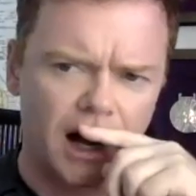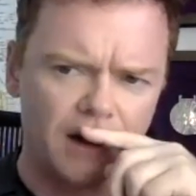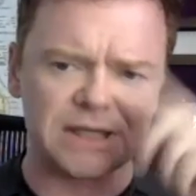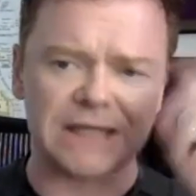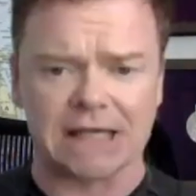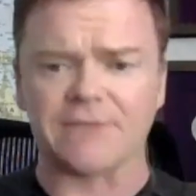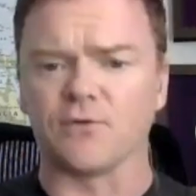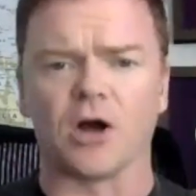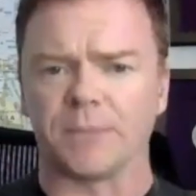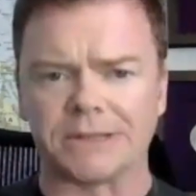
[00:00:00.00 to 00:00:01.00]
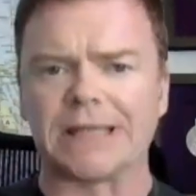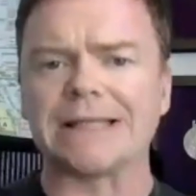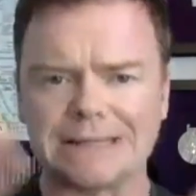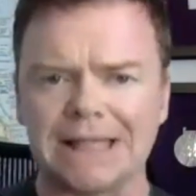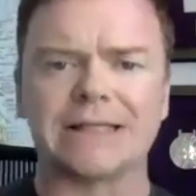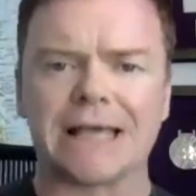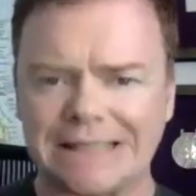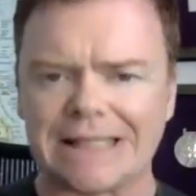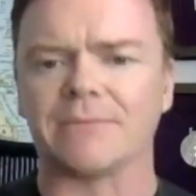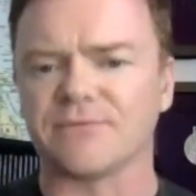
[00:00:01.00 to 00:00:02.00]
Let's say for argument's sake, let's say it's
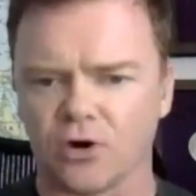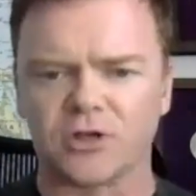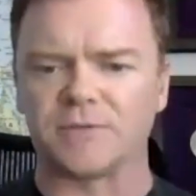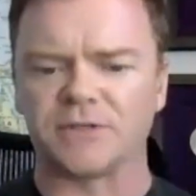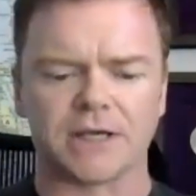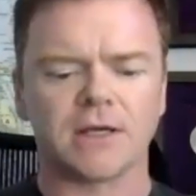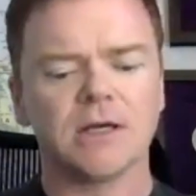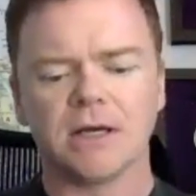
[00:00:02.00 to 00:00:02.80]
80 laps for argument's sake.